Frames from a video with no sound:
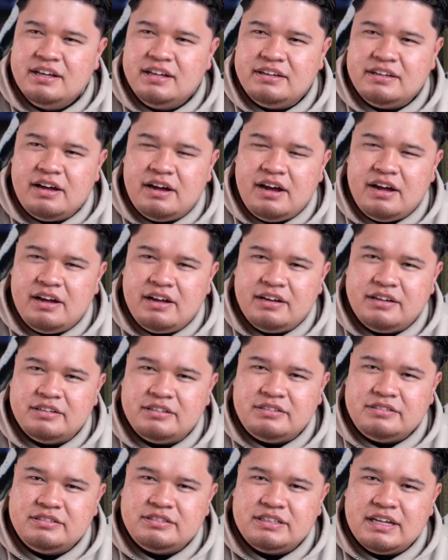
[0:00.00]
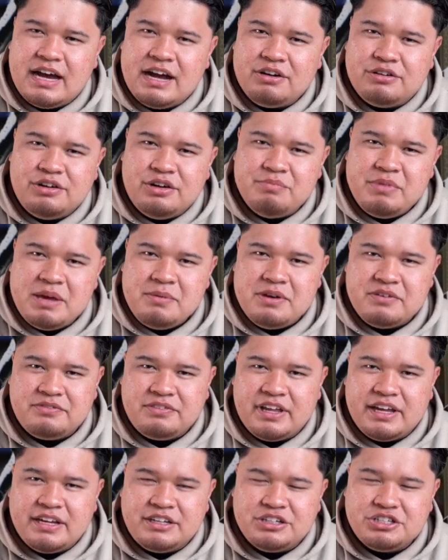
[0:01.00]
I don't know, maybe if
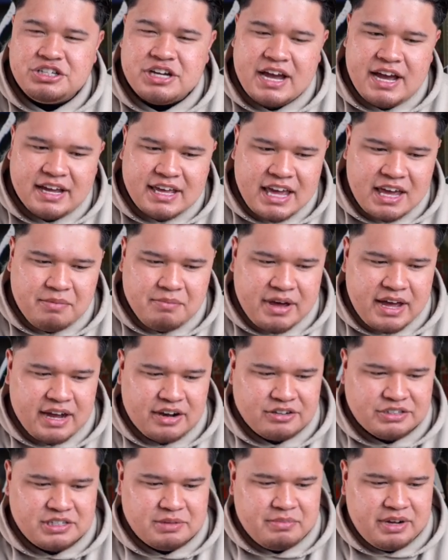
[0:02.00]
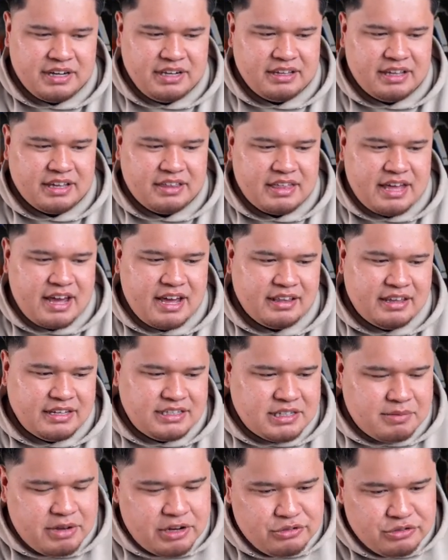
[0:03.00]
like Shaq came back or somebody like that, like
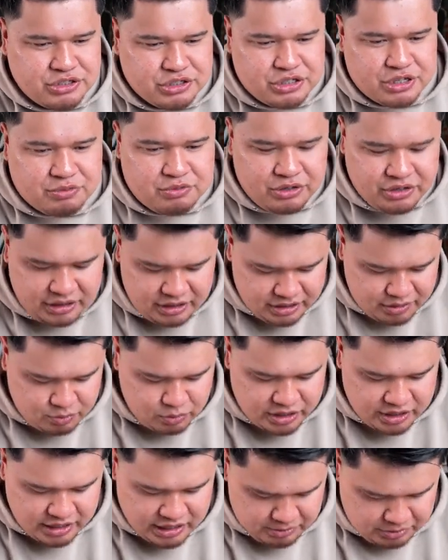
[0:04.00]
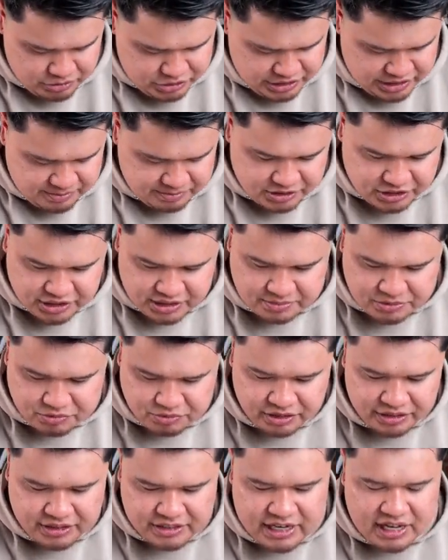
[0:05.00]
somebody who's just like really good, won a couple championships,
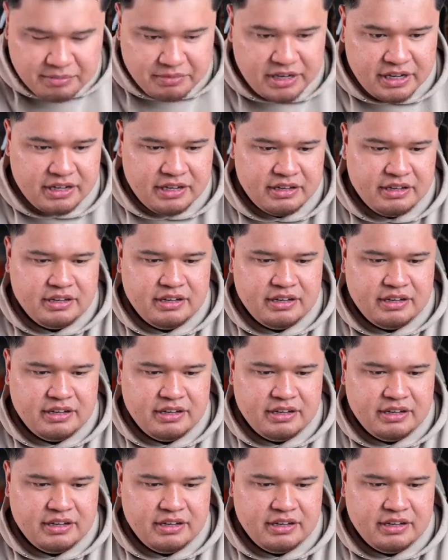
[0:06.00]
really dominant.